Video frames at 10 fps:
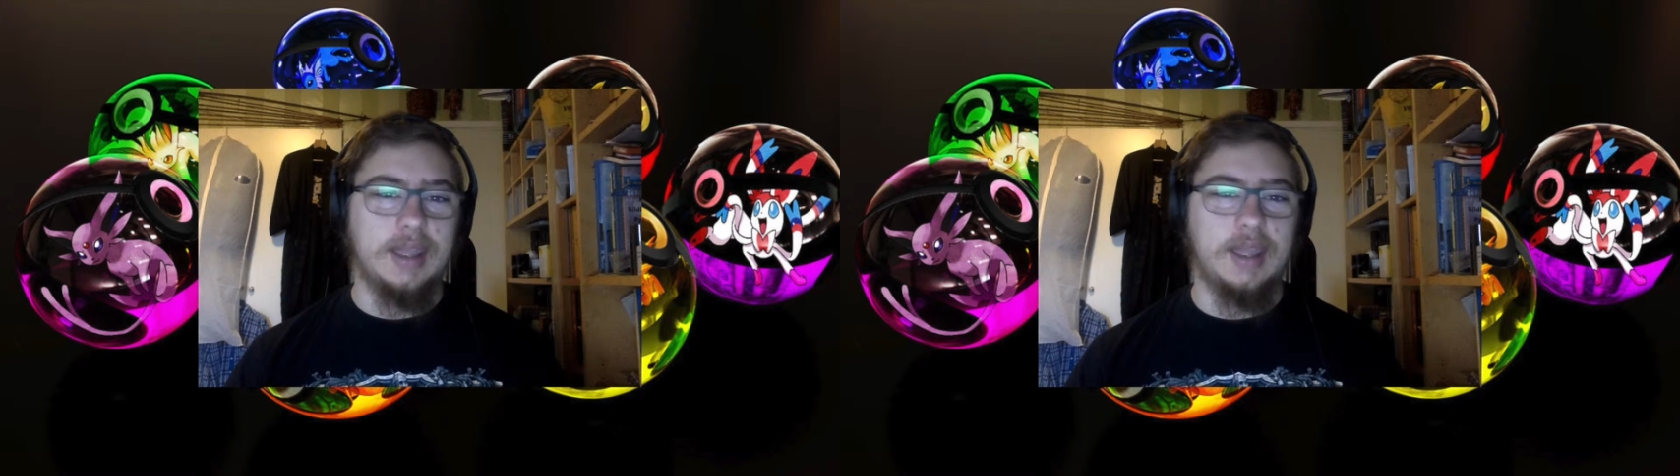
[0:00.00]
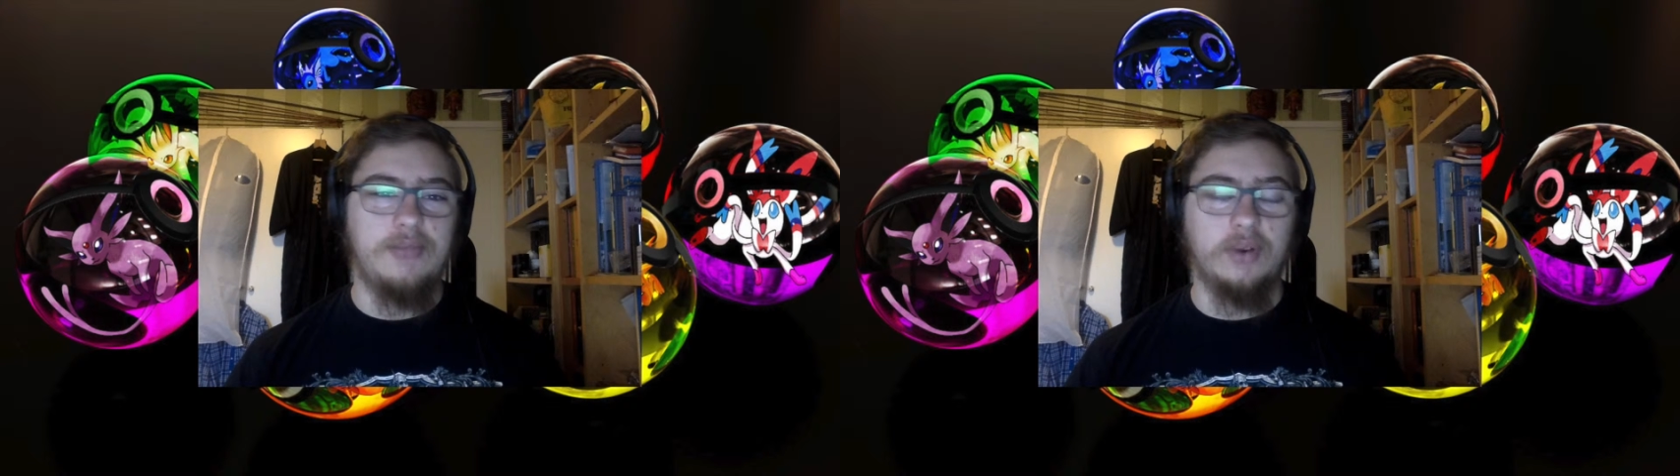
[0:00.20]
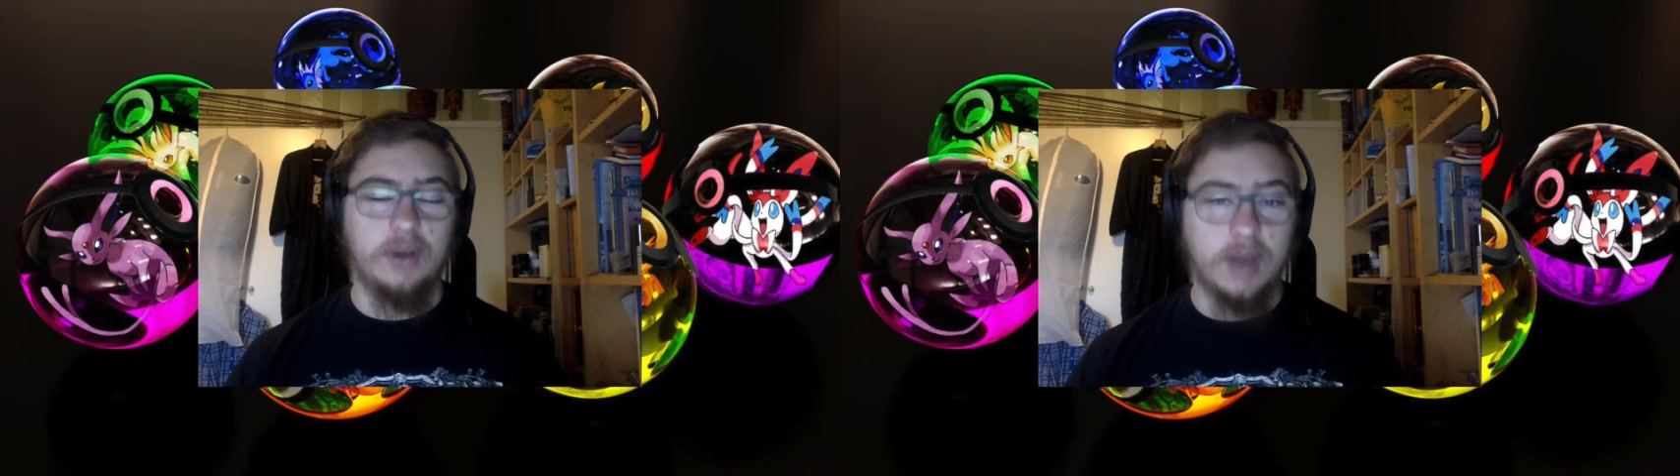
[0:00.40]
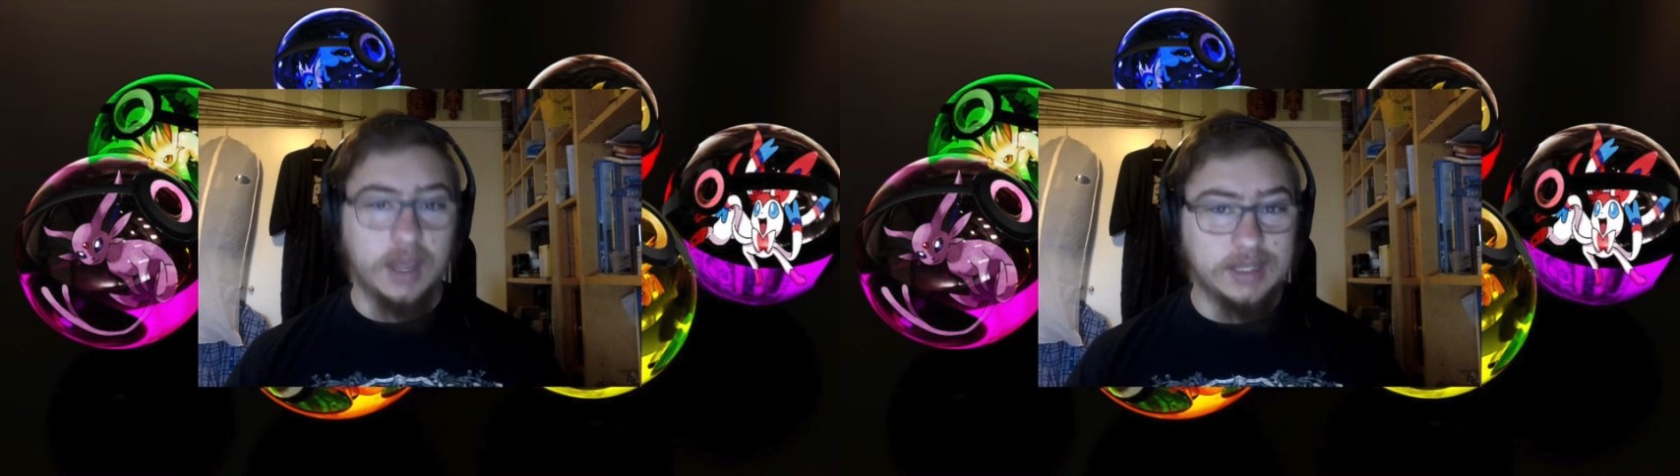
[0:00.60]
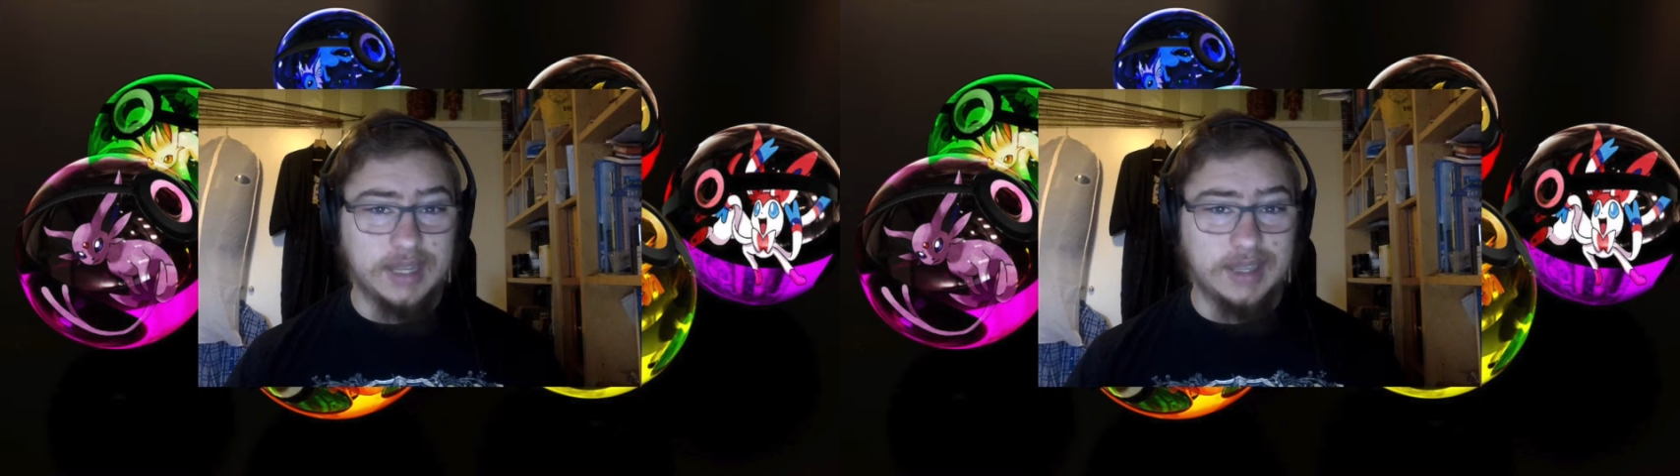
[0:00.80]
If you're
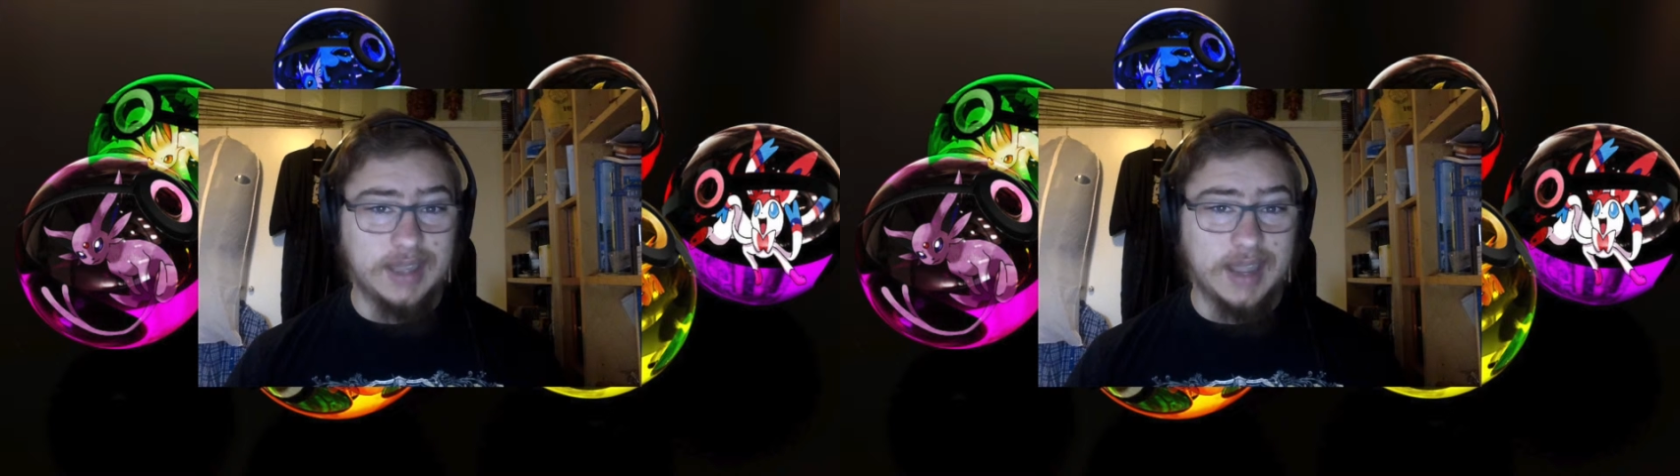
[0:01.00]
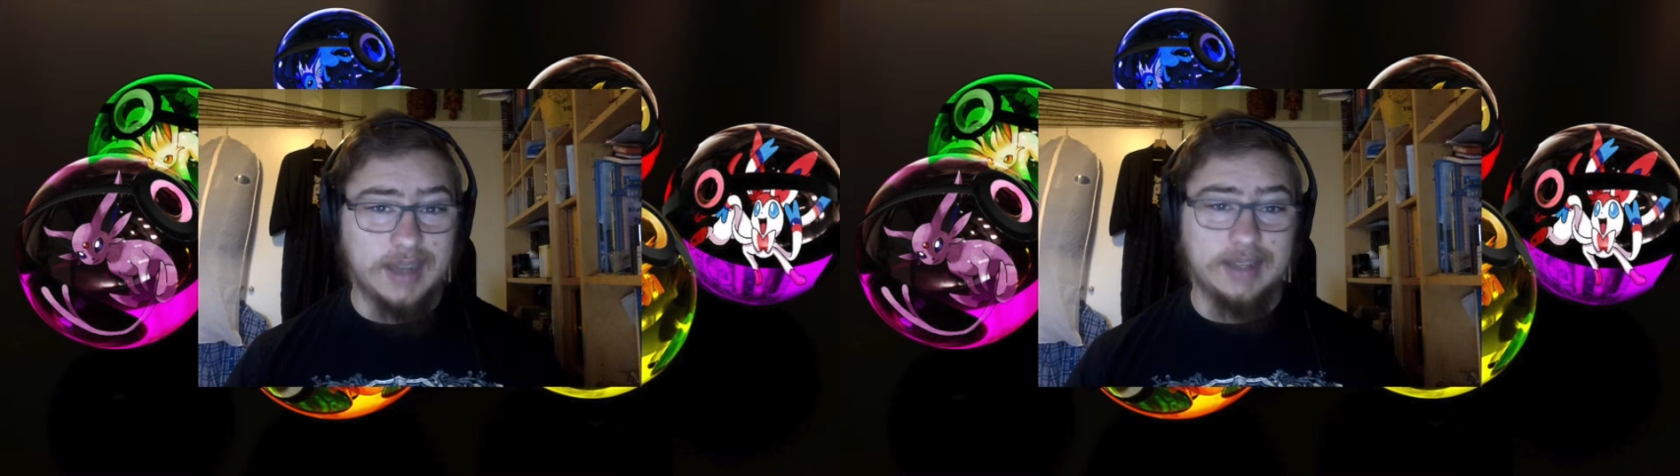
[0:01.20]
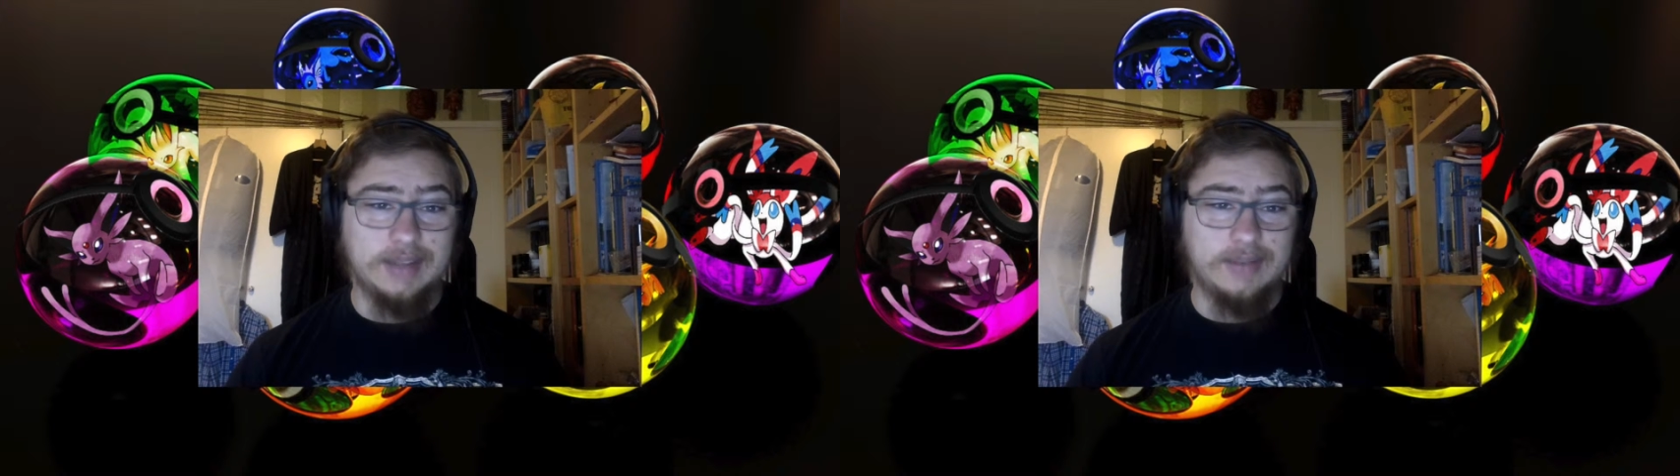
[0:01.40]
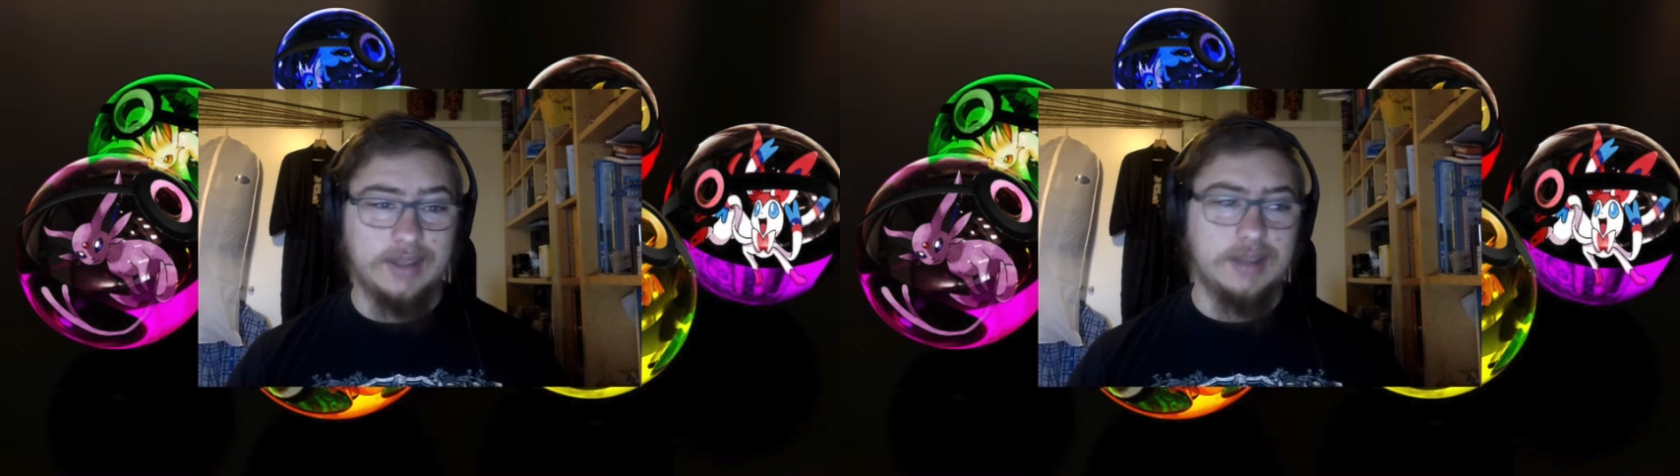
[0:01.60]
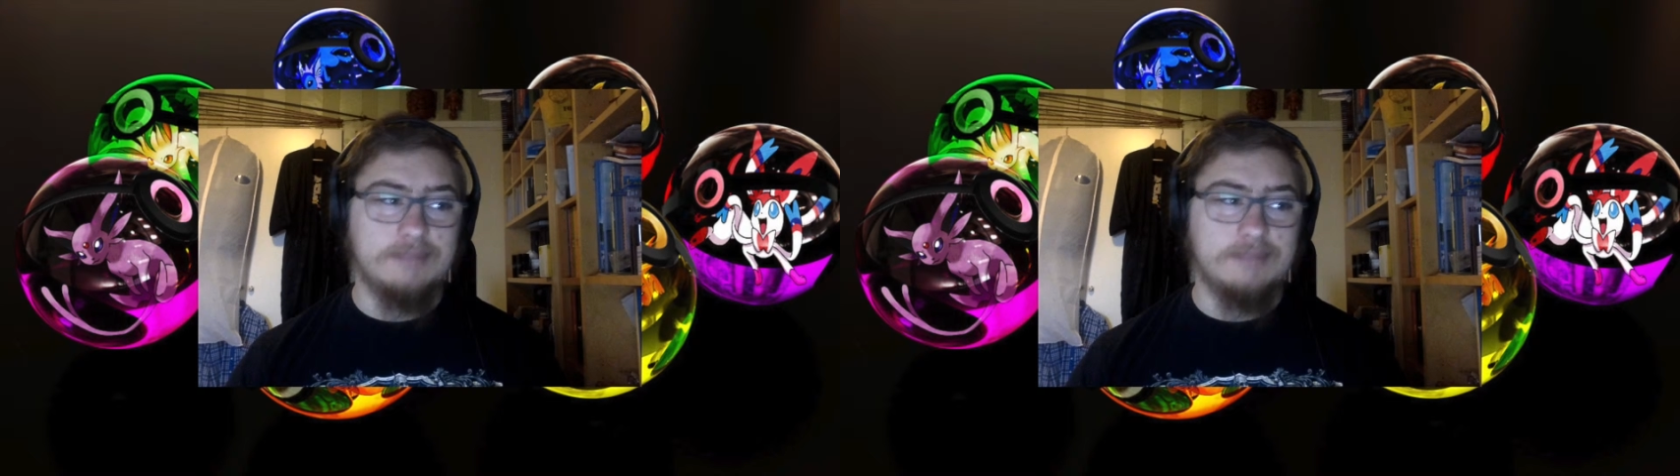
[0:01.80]
not getting active,